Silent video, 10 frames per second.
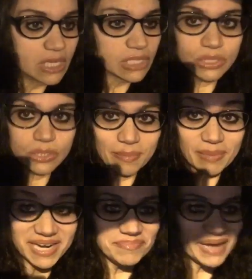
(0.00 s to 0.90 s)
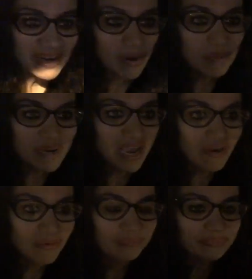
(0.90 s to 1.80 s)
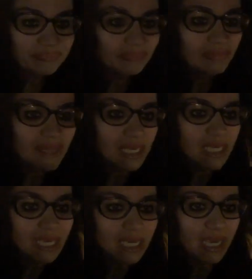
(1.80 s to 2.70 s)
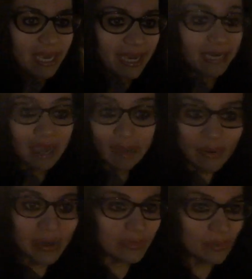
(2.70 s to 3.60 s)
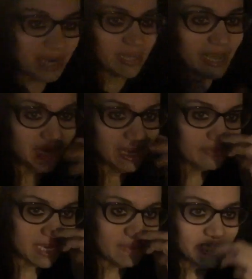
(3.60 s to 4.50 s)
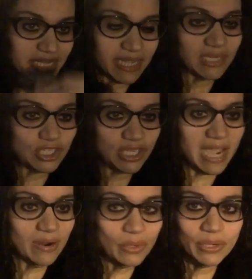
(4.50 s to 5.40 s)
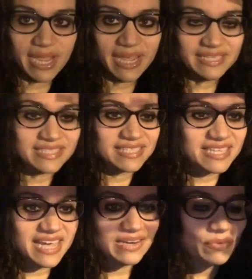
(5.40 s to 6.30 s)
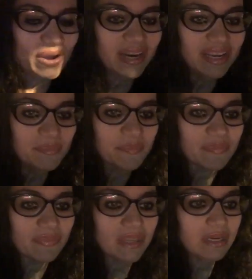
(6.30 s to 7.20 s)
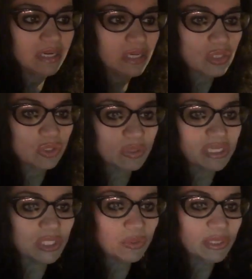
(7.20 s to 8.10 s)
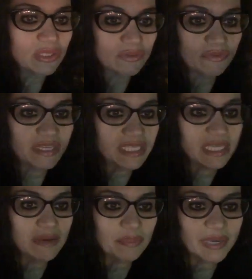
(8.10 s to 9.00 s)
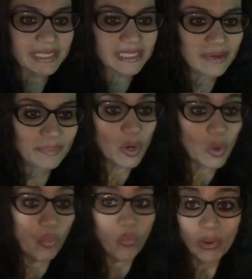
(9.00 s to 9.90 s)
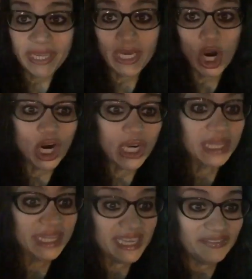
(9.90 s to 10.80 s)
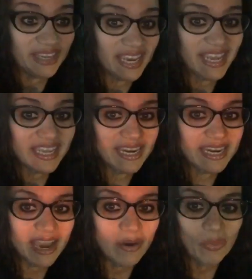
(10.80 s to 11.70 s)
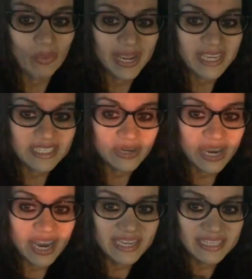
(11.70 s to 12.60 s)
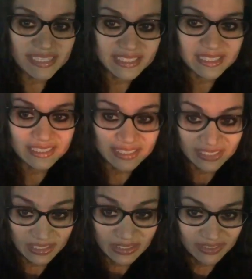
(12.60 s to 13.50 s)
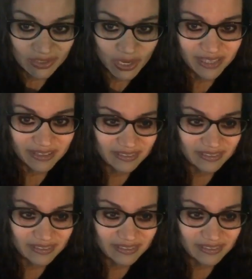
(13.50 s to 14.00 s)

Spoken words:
So I'm heading back home now. And I'm already ready. I left David taking a shower and getting ready. So as soon as our friends come pick us up, we are leaving. I cannot wait, you guys. Go ahead.